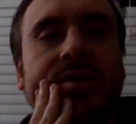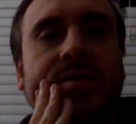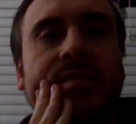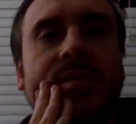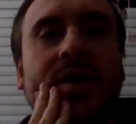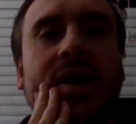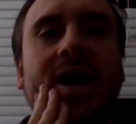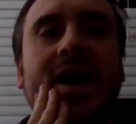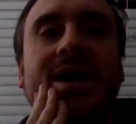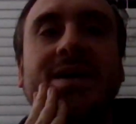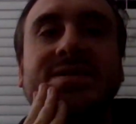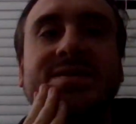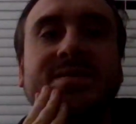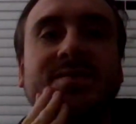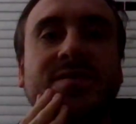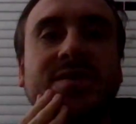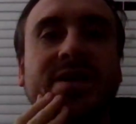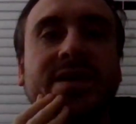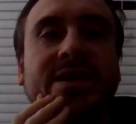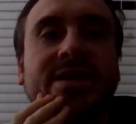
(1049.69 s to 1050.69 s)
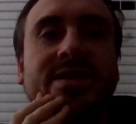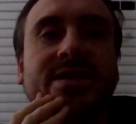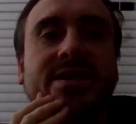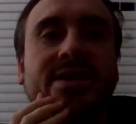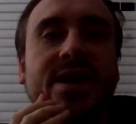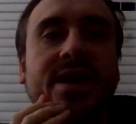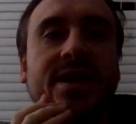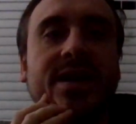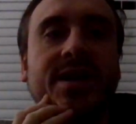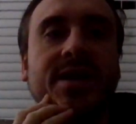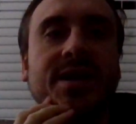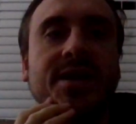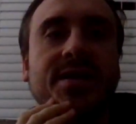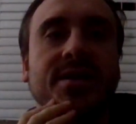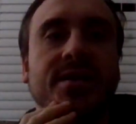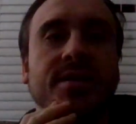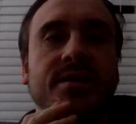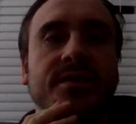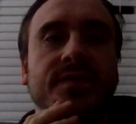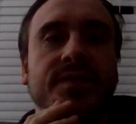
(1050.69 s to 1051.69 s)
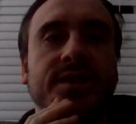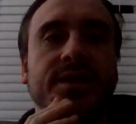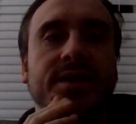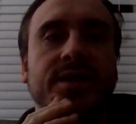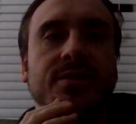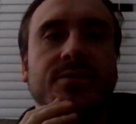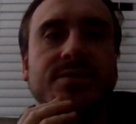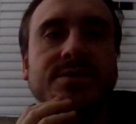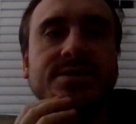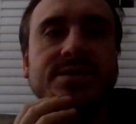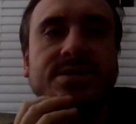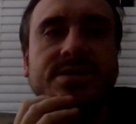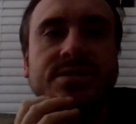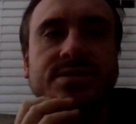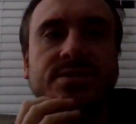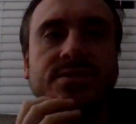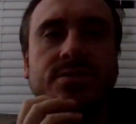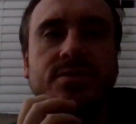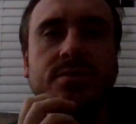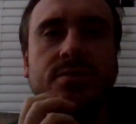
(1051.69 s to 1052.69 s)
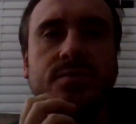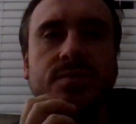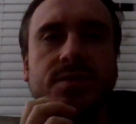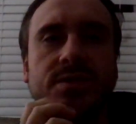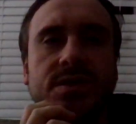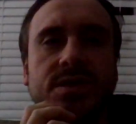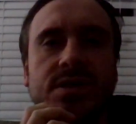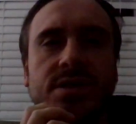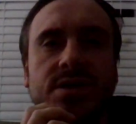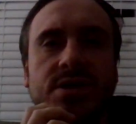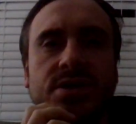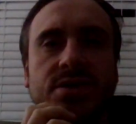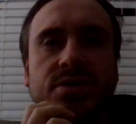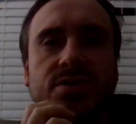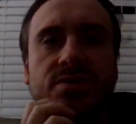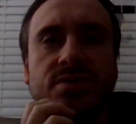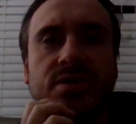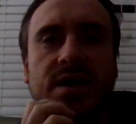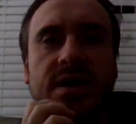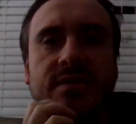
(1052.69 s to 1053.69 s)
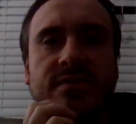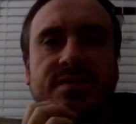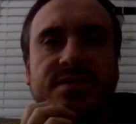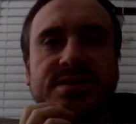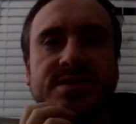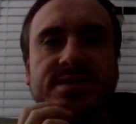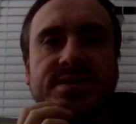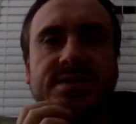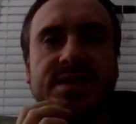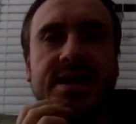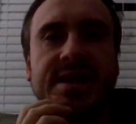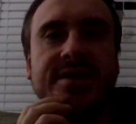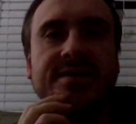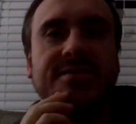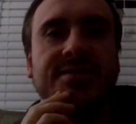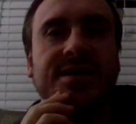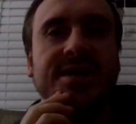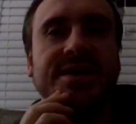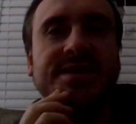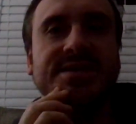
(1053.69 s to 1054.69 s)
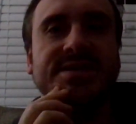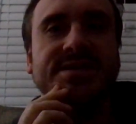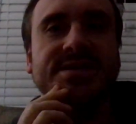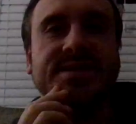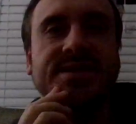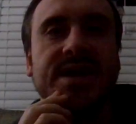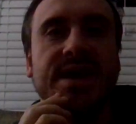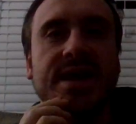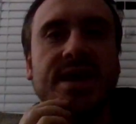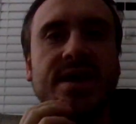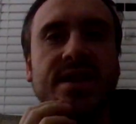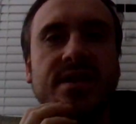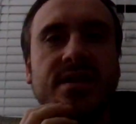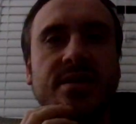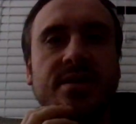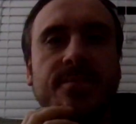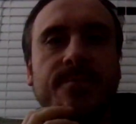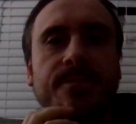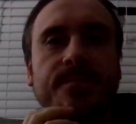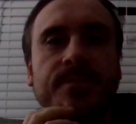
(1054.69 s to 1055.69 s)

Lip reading: possibly indicating that he was assumed to have snake-like skin.